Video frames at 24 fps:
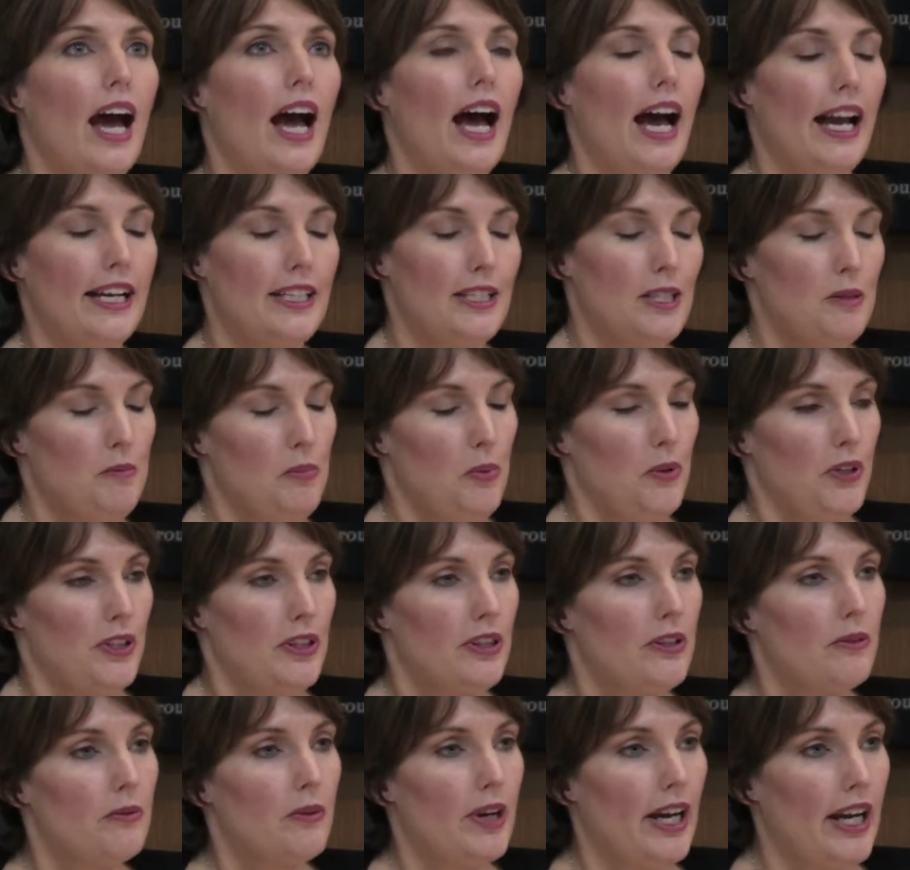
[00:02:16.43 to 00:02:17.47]
I support
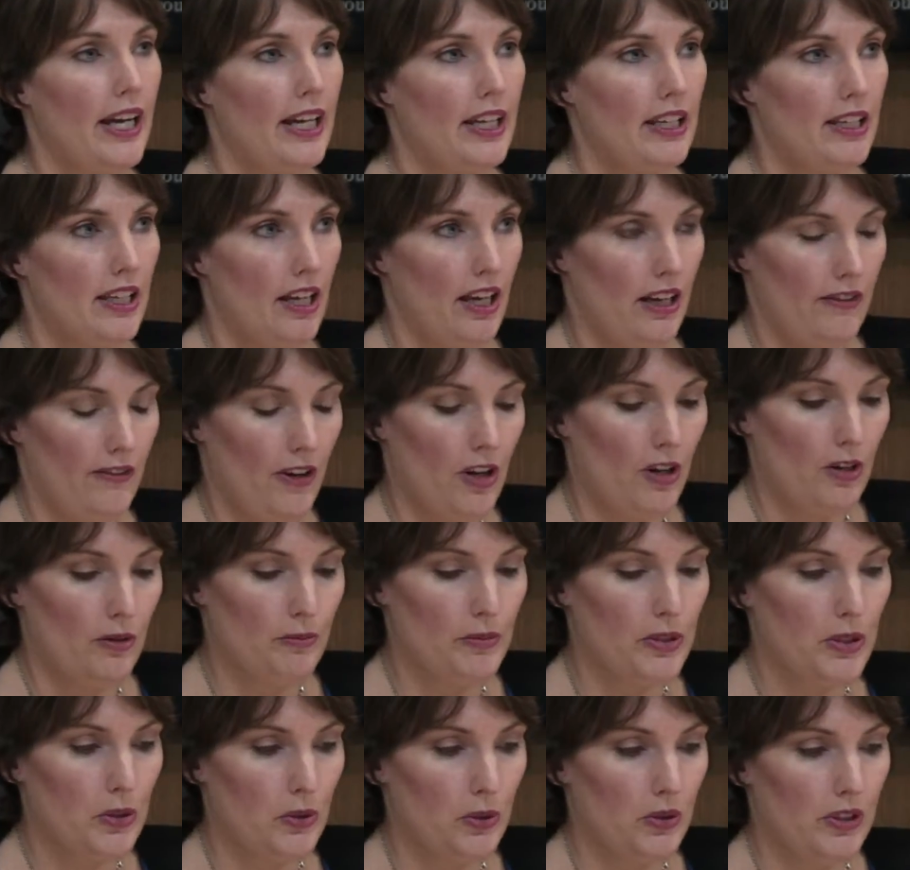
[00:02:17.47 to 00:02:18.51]
the right of
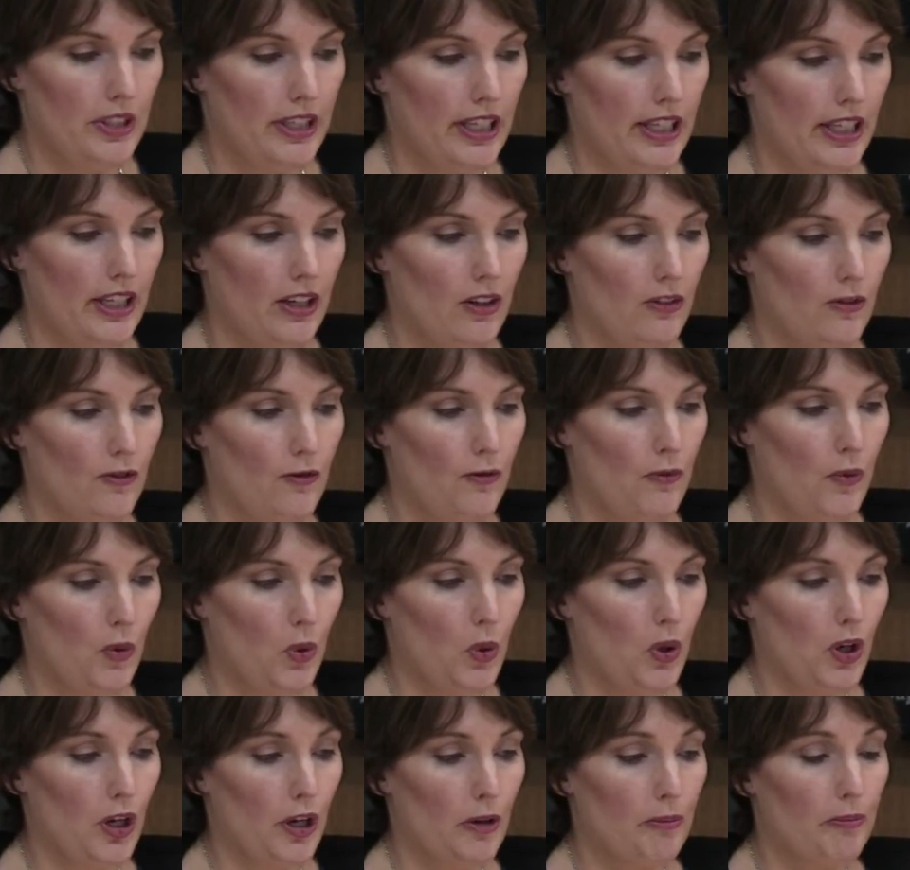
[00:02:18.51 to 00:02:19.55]
homeschooling
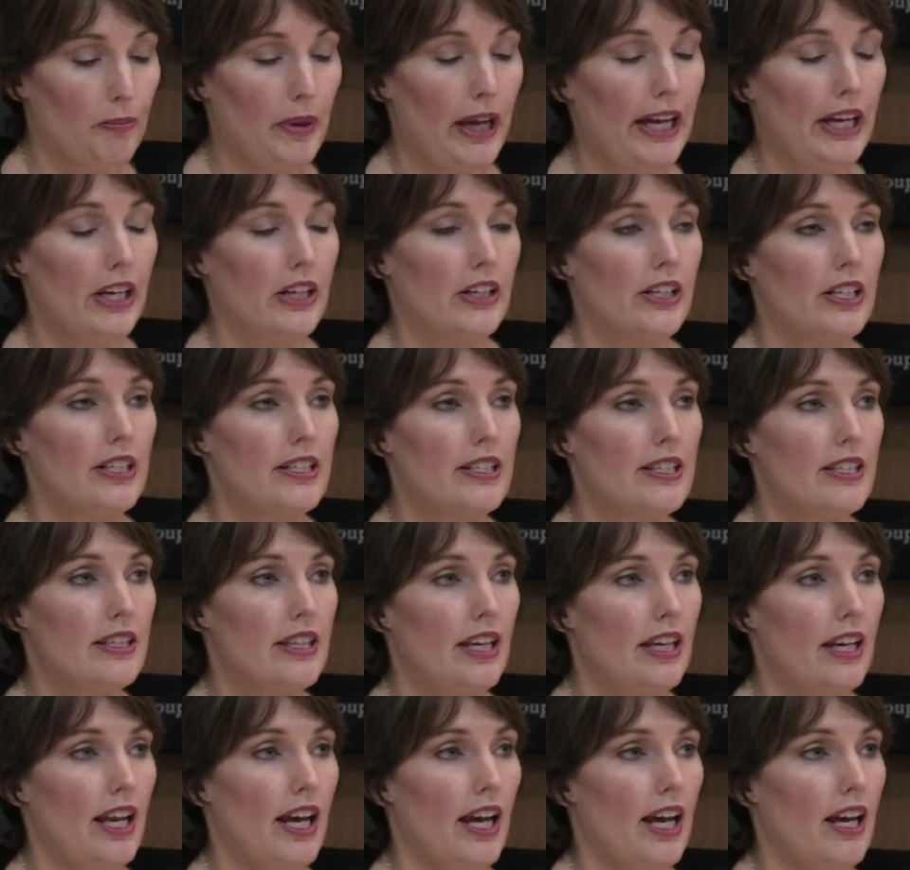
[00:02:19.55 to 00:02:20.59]
for parents
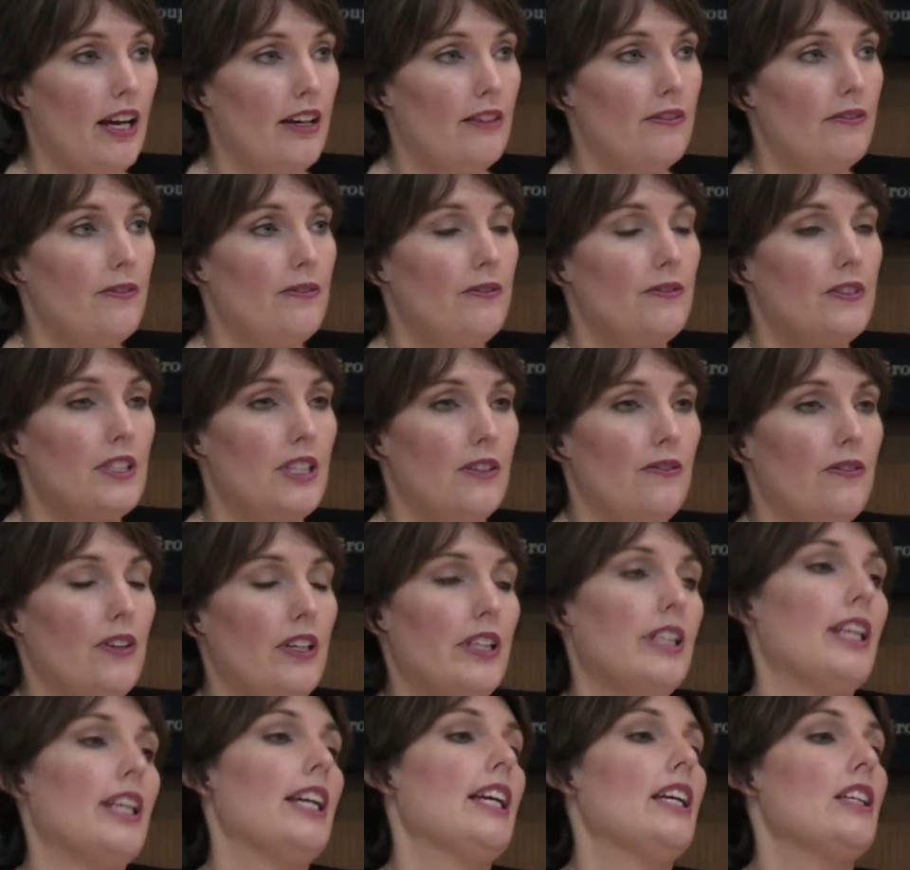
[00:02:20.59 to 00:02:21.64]
that have
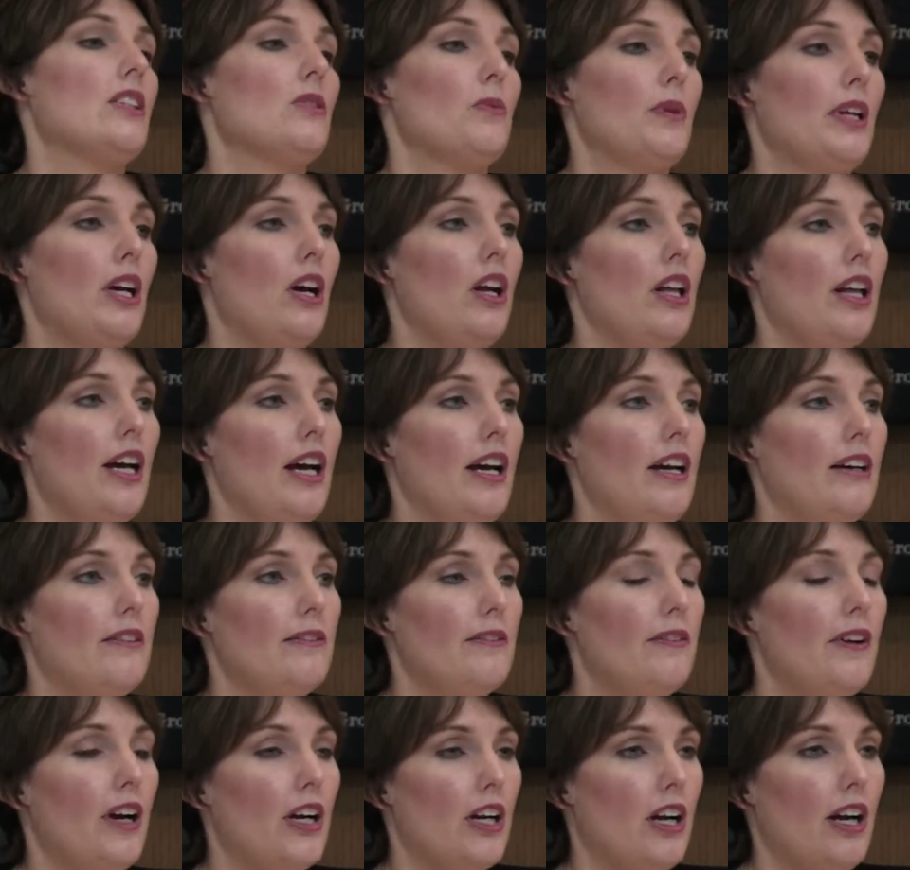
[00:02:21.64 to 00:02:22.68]
different needs. We all have,
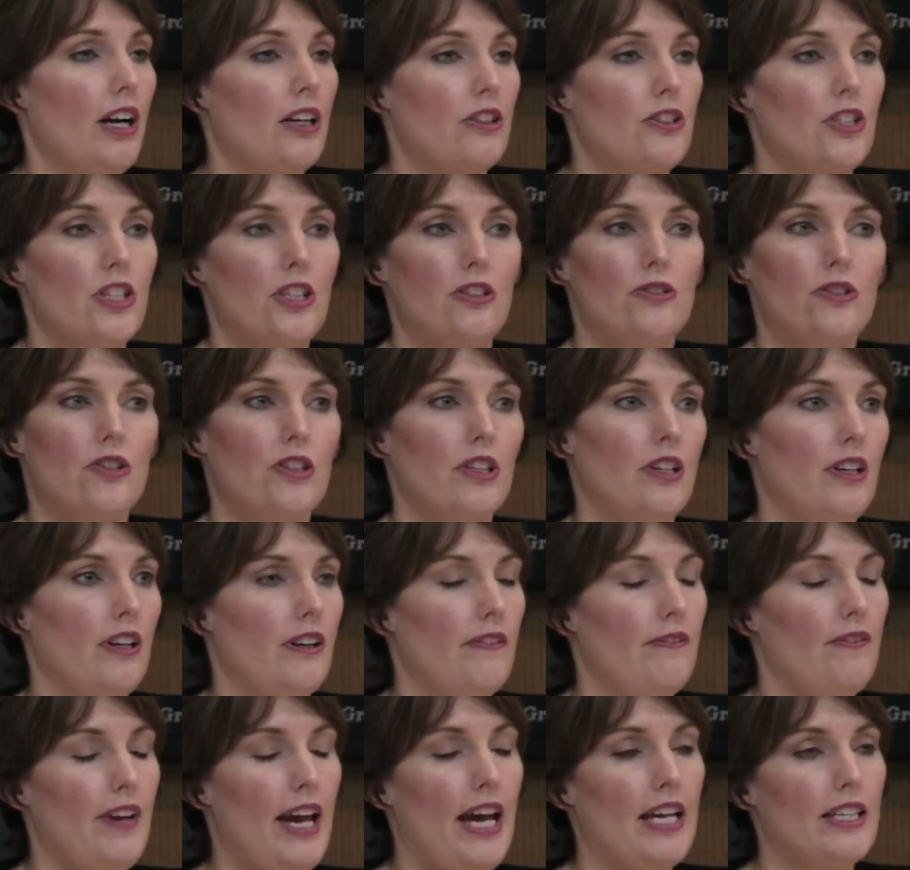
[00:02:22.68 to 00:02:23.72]
our children are
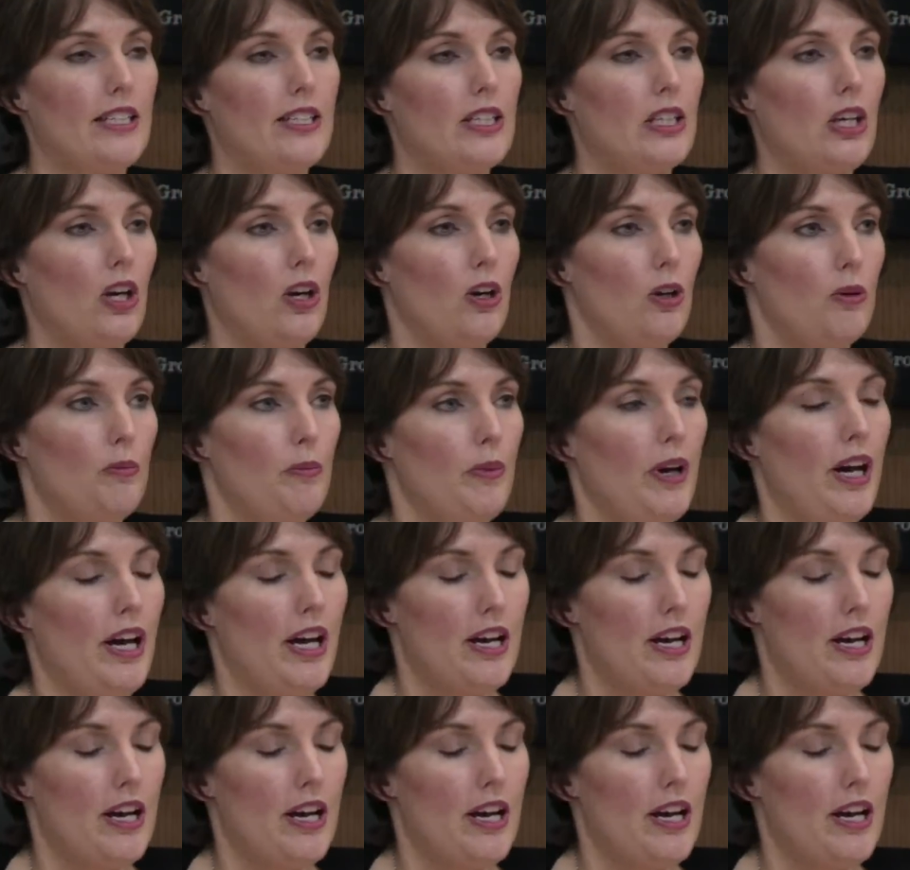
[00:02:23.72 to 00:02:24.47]
of vast scope.